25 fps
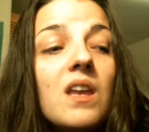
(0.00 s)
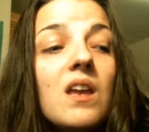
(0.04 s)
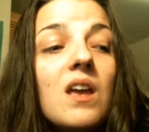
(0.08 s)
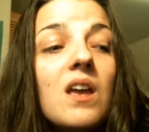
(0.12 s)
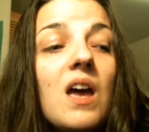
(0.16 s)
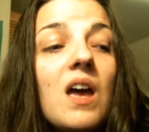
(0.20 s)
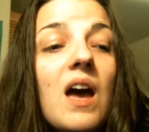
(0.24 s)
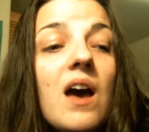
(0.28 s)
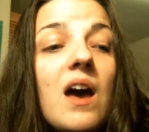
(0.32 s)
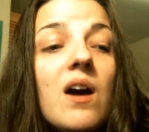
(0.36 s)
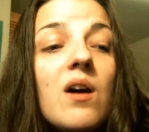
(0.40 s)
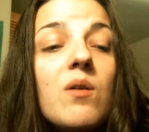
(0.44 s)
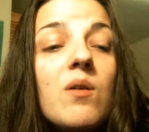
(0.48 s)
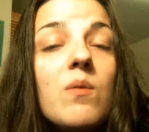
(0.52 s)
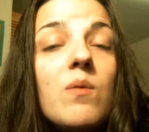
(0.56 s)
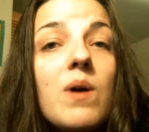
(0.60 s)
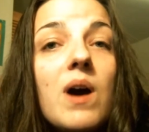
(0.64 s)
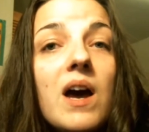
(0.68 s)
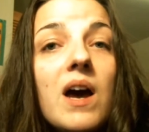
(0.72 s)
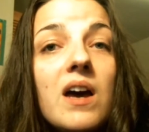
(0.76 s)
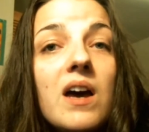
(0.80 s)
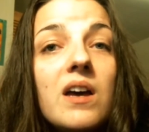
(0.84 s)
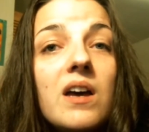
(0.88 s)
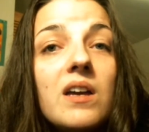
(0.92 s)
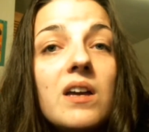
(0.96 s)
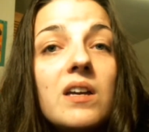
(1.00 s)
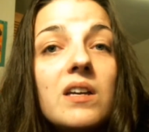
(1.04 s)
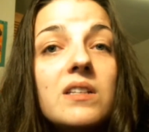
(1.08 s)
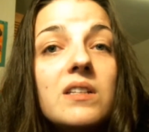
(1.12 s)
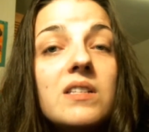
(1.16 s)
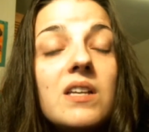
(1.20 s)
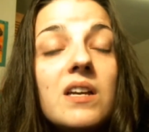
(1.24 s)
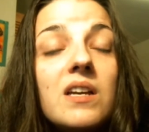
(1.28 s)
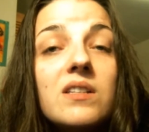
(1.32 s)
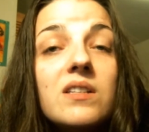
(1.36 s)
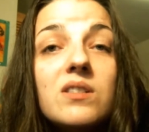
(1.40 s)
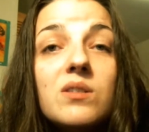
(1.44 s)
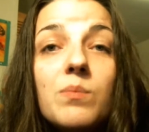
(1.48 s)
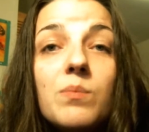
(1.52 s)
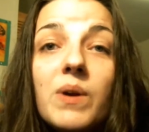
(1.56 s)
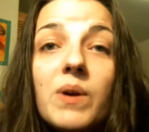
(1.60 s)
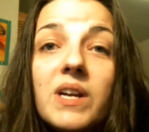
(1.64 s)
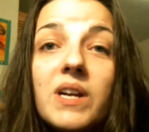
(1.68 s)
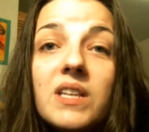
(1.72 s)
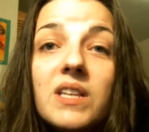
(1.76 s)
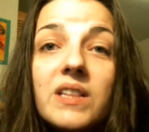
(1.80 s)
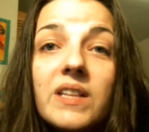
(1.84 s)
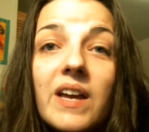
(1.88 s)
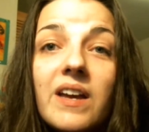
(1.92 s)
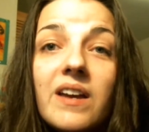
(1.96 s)
How I tend to
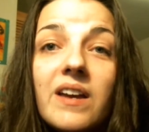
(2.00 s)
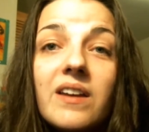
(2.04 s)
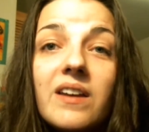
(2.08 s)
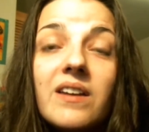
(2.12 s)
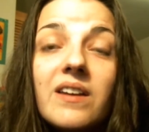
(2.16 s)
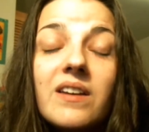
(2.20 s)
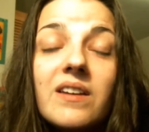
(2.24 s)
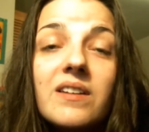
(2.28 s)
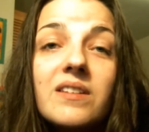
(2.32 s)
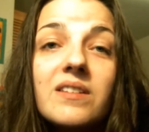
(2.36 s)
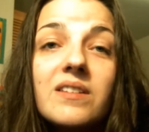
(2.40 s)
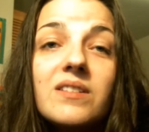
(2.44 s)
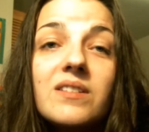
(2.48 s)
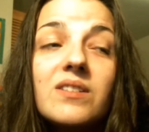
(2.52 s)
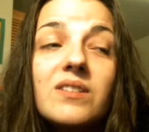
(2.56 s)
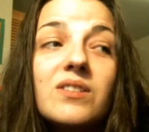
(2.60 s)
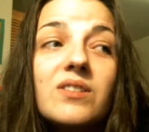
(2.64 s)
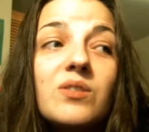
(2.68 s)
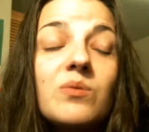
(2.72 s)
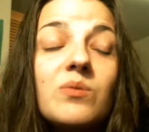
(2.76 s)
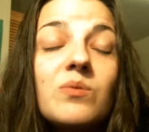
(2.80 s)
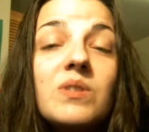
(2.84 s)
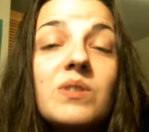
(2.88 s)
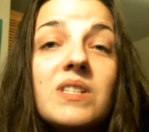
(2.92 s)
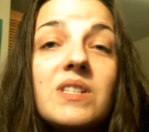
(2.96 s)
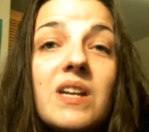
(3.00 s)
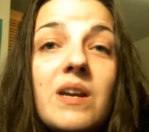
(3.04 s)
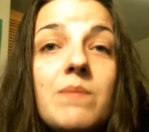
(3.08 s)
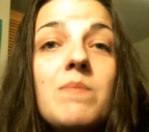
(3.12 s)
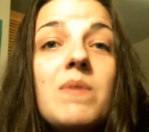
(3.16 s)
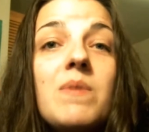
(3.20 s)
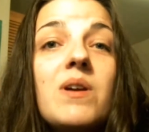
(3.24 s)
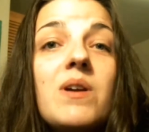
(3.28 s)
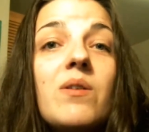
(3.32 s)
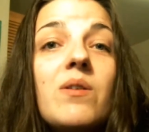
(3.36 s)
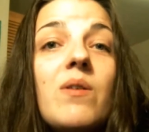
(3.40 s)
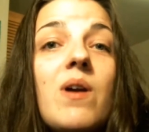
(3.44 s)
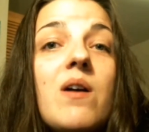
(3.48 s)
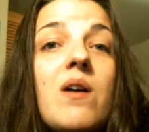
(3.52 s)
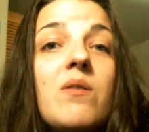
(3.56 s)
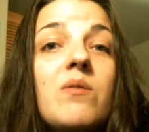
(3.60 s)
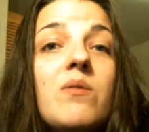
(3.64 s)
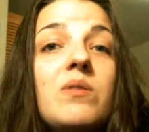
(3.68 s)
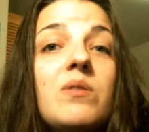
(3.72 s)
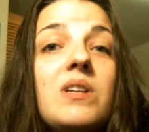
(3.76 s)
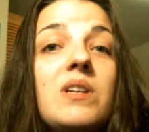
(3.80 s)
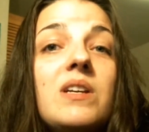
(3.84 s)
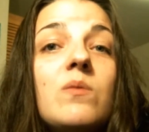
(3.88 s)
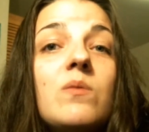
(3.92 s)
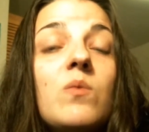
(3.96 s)
break that is to stand my
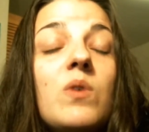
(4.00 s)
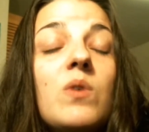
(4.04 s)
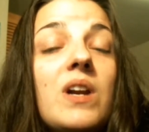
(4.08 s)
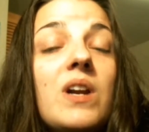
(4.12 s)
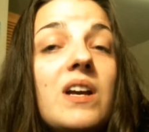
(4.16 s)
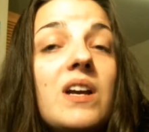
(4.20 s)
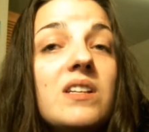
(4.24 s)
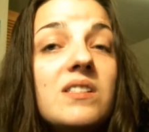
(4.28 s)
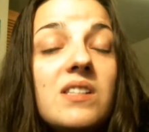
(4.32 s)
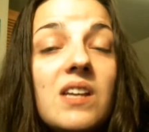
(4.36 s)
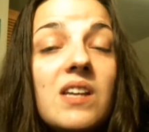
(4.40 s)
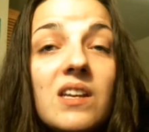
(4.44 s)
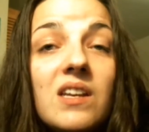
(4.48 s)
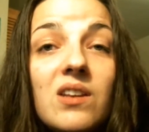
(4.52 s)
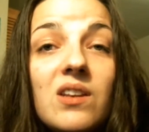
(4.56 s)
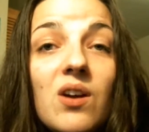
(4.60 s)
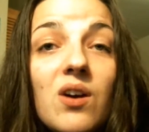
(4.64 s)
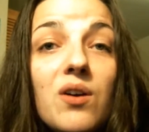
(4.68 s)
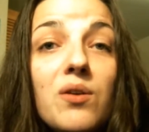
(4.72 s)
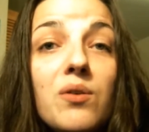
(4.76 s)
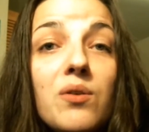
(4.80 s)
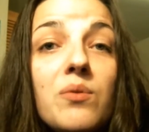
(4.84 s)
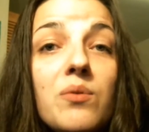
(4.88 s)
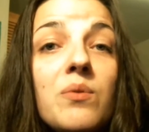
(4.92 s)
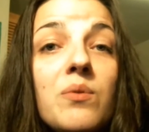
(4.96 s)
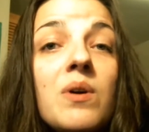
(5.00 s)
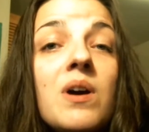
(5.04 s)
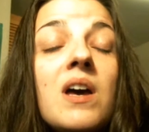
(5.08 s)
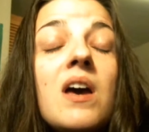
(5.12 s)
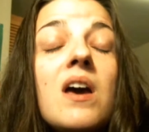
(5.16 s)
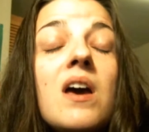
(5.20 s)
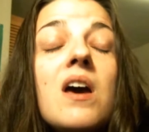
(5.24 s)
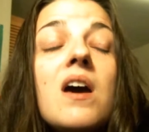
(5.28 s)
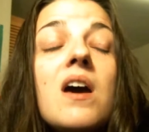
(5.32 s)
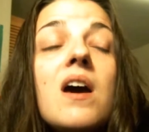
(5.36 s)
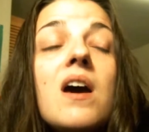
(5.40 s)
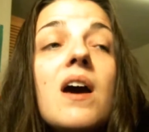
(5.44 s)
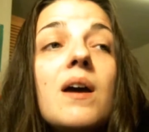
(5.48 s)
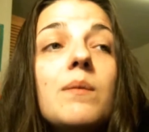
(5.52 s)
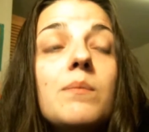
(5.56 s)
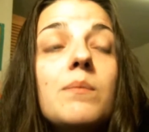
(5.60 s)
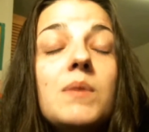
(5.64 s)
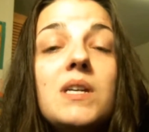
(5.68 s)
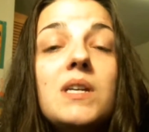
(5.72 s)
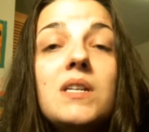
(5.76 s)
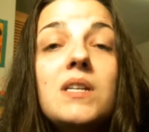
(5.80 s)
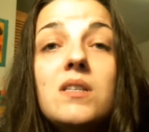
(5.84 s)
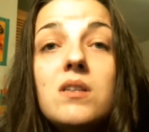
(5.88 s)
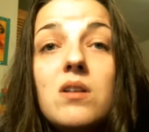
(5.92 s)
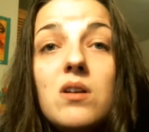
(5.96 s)
ground, and when I say no, I
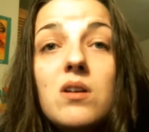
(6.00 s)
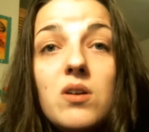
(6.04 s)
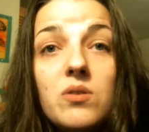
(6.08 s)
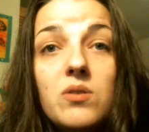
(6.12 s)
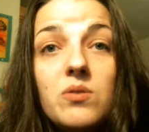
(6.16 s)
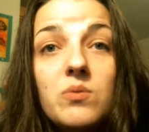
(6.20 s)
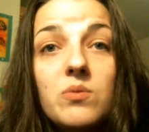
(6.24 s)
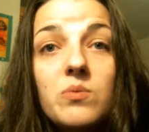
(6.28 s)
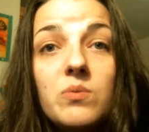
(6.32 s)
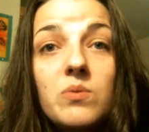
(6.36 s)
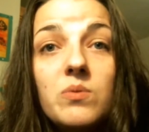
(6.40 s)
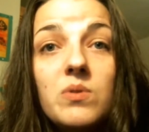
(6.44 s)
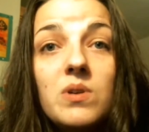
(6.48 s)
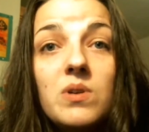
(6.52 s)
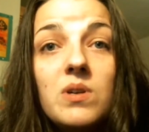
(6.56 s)
mean no.